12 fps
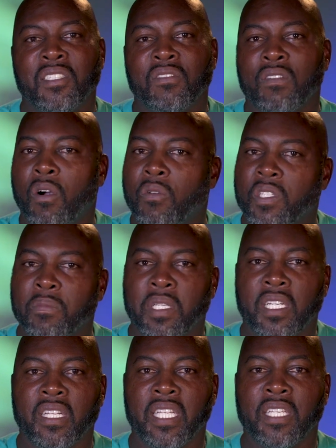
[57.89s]
You've always
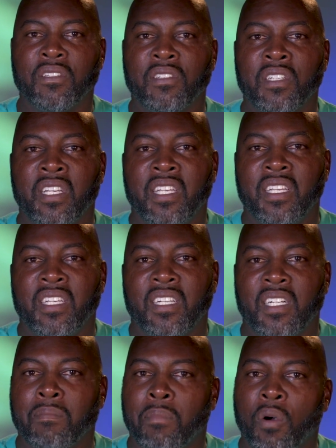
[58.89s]
been a leader,
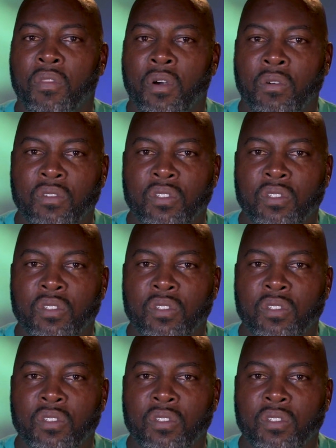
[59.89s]
both on